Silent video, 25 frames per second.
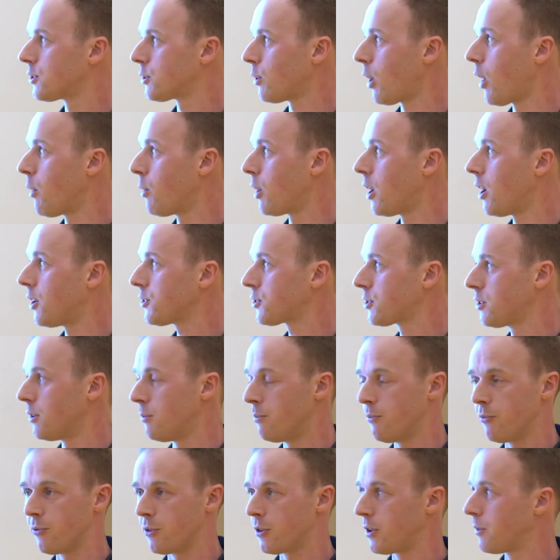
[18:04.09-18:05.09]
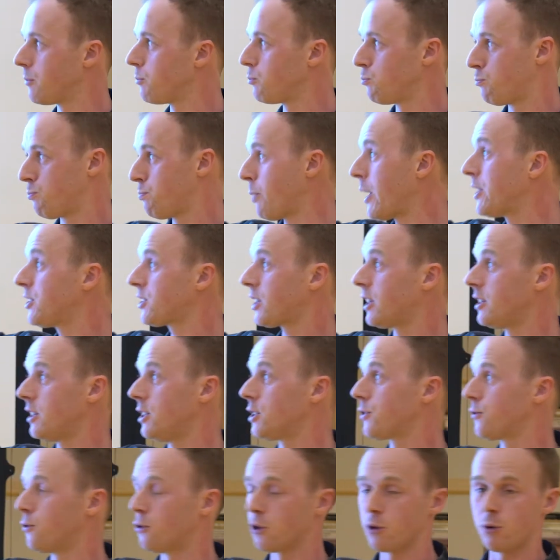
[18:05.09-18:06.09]
So I will ask them
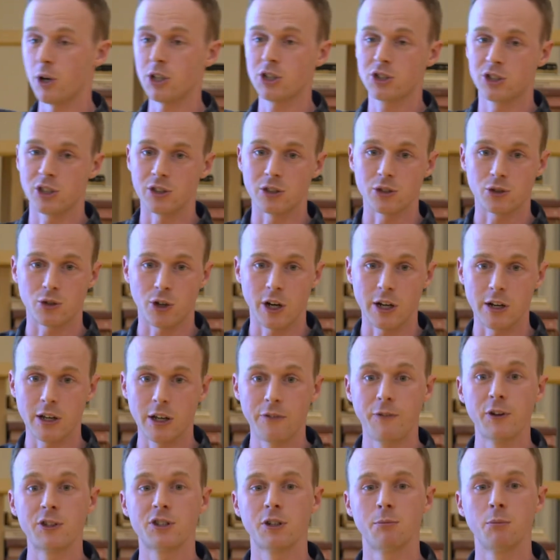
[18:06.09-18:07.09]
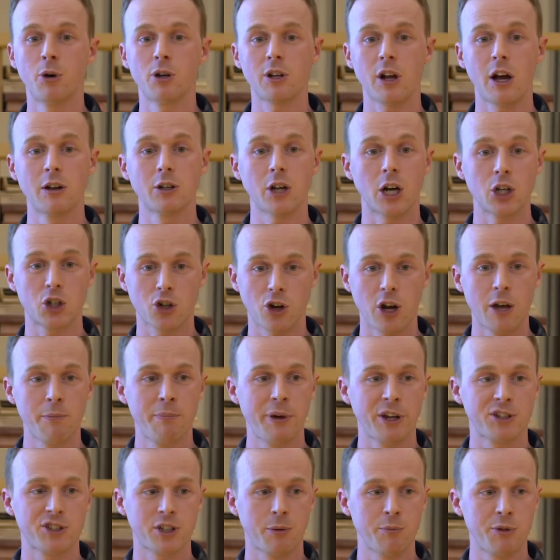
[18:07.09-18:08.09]
basically these 4 questions, right? If it's I
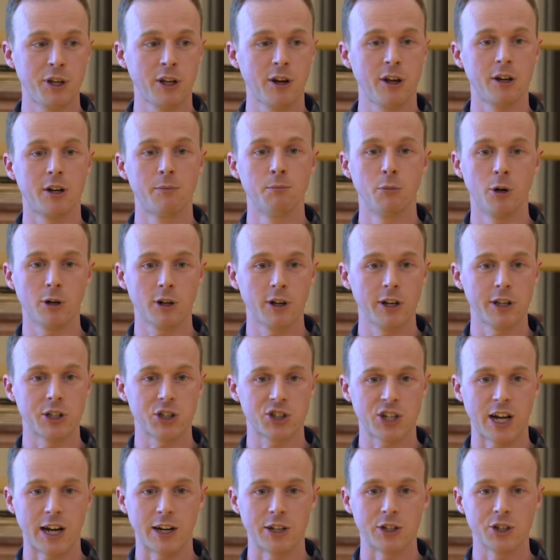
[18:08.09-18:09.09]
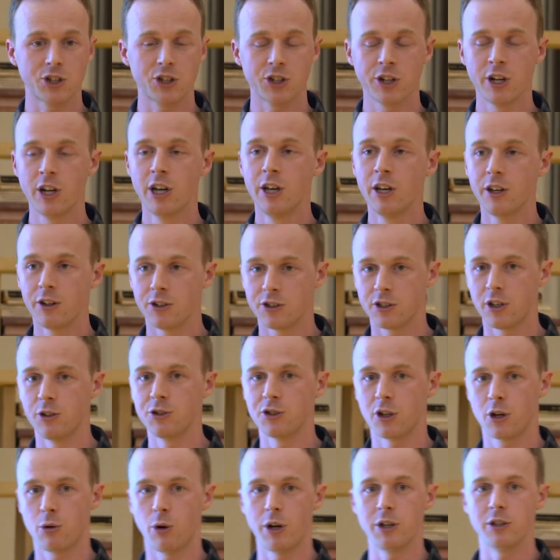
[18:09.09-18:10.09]
try and pick something like a modeling challenge, because
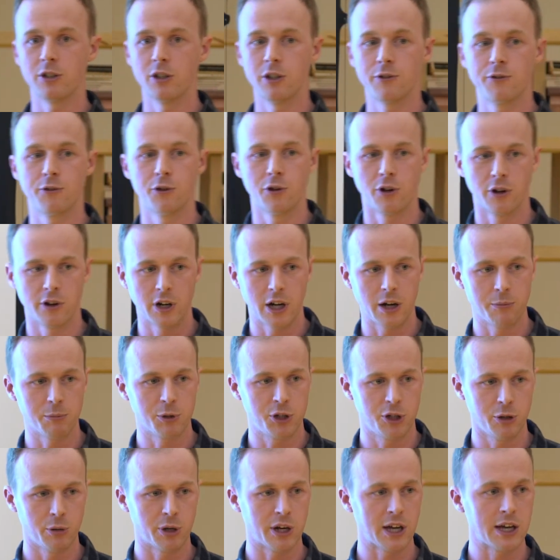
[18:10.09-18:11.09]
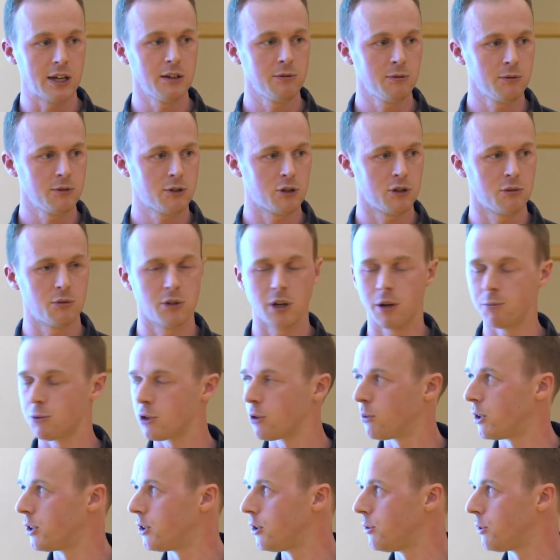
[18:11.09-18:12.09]
those are quite good for Q&A,
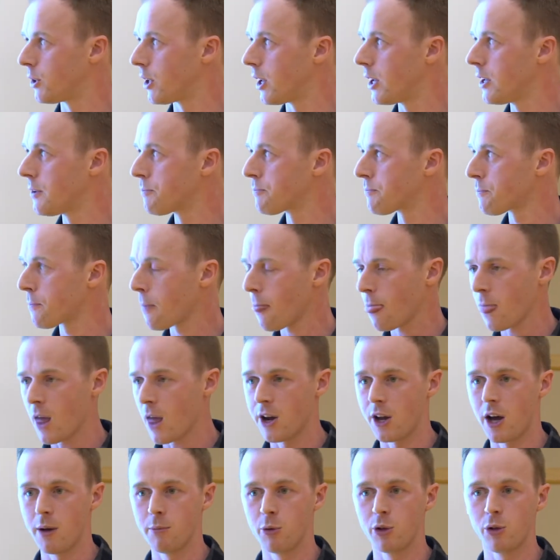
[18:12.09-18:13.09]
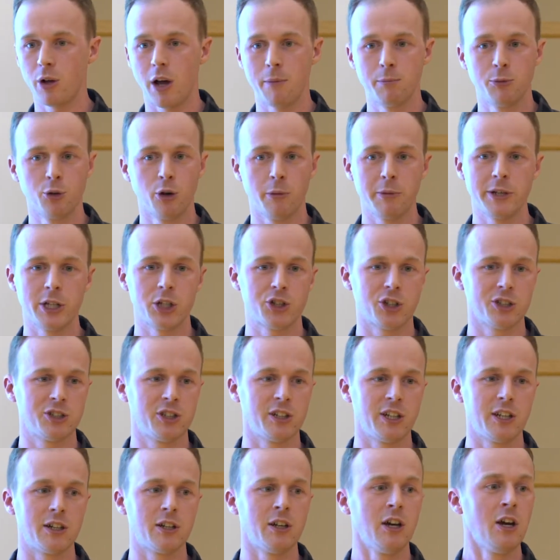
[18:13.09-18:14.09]
two-way Q&A. And I'm normally
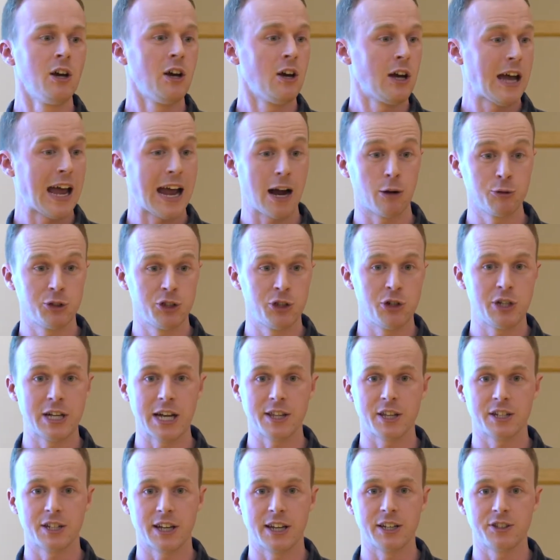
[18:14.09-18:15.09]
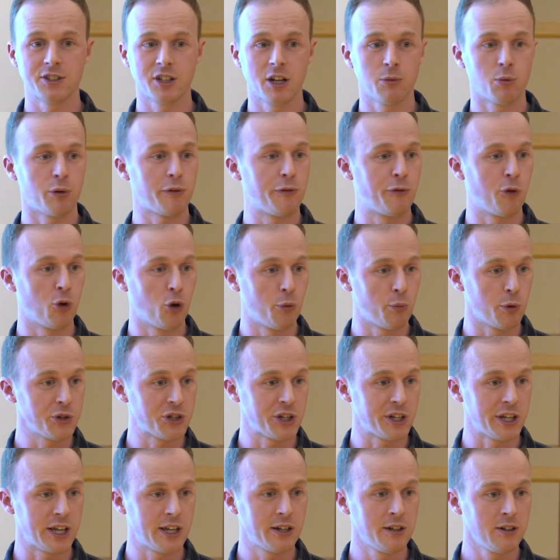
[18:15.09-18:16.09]
interested in how did you get the data? What form
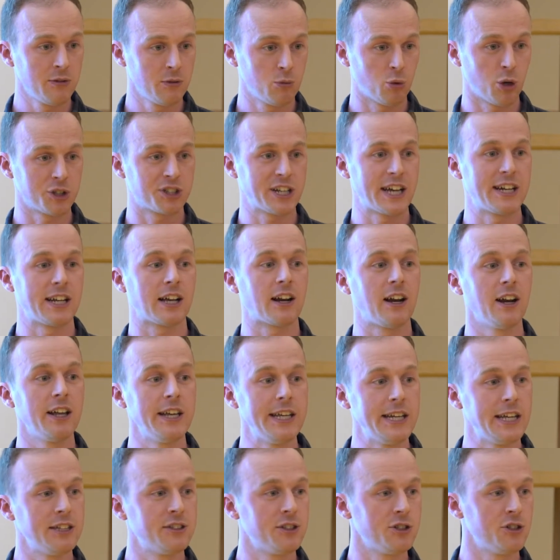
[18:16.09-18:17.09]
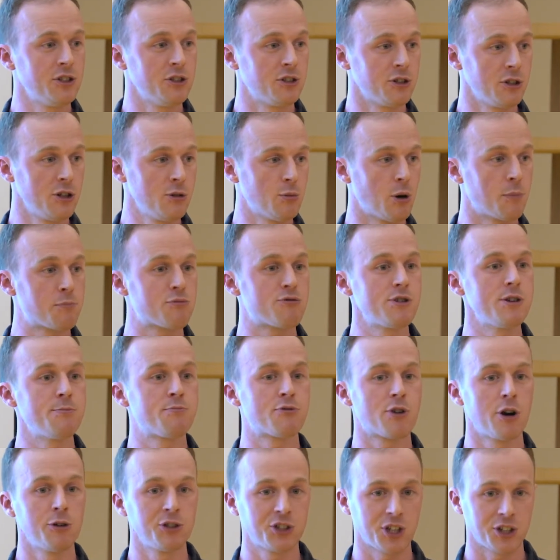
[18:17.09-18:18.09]
was it in? What data cleaning did you do? What
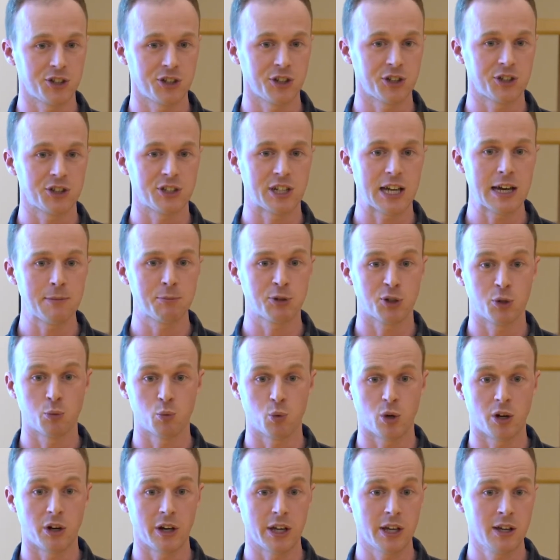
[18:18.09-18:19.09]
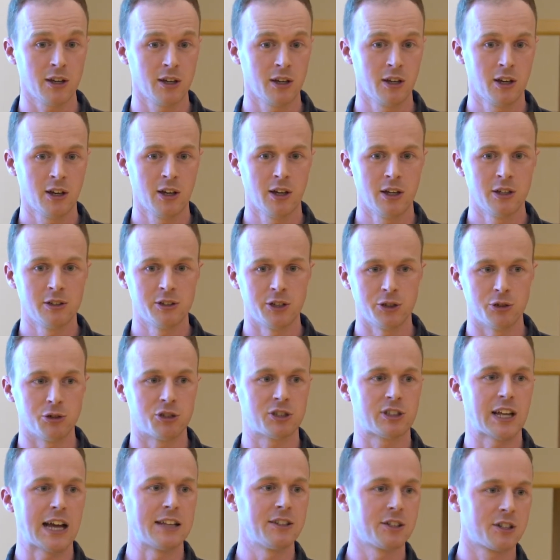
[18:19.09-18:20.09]
pre-processing steps and why?
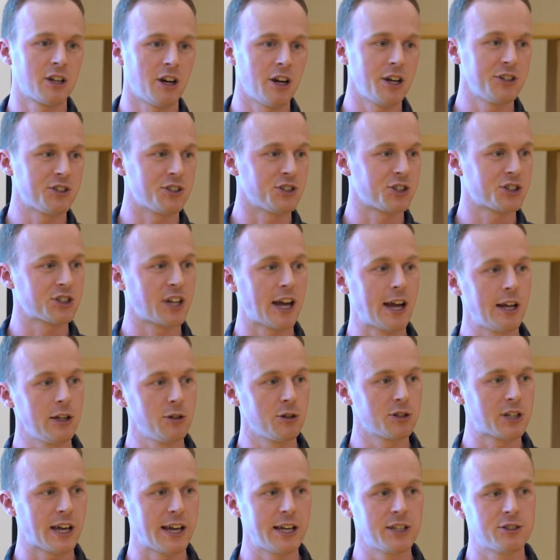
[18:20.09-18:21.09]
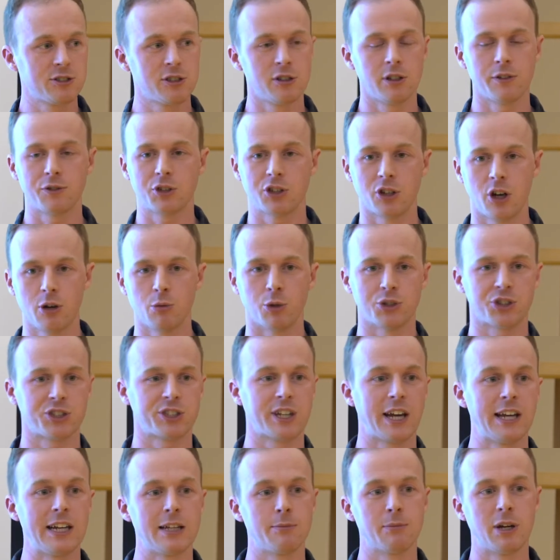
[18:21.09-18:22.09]
Did you standardize and scale your data? If so, what
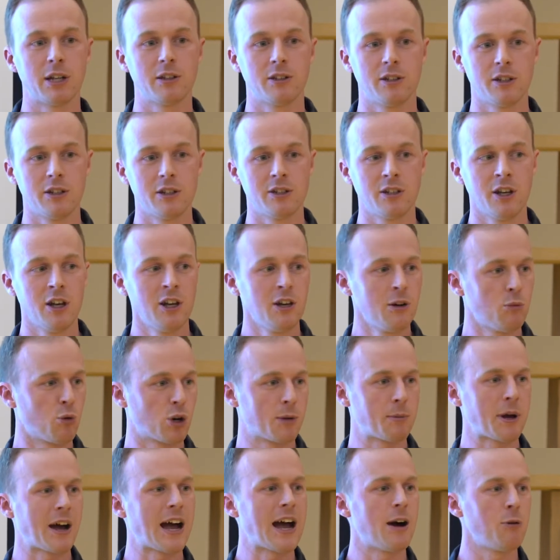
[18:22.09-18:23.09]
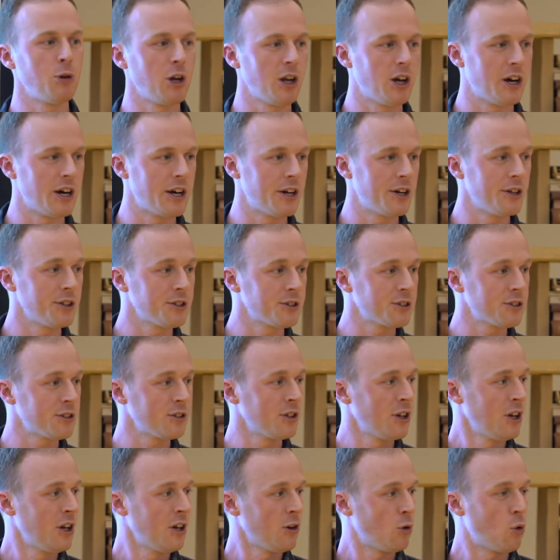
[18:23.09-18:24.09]
scaling method? What about
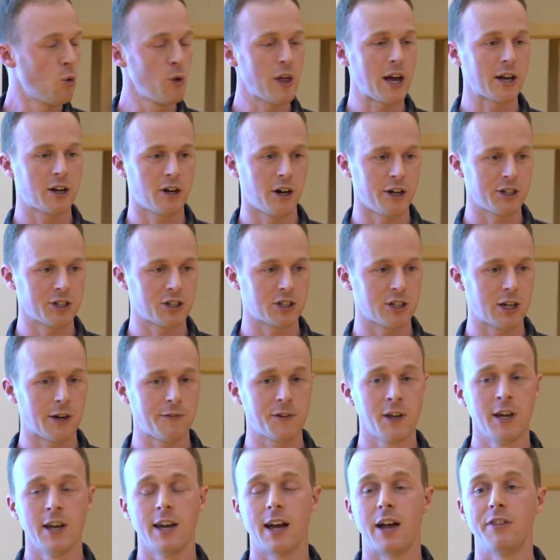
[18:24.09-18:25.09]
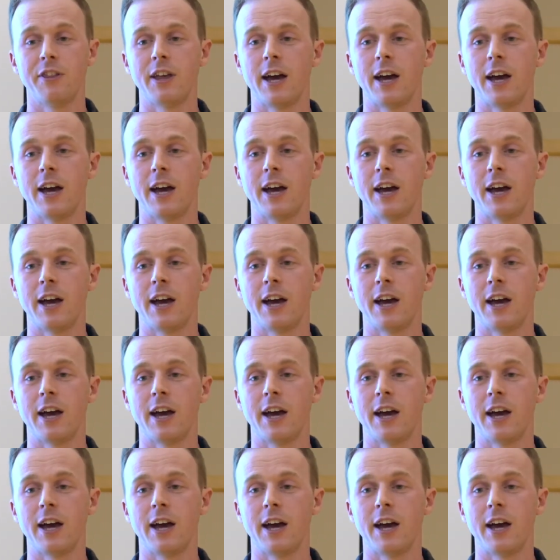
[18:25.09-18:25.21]
outliers? All that kind of stuff.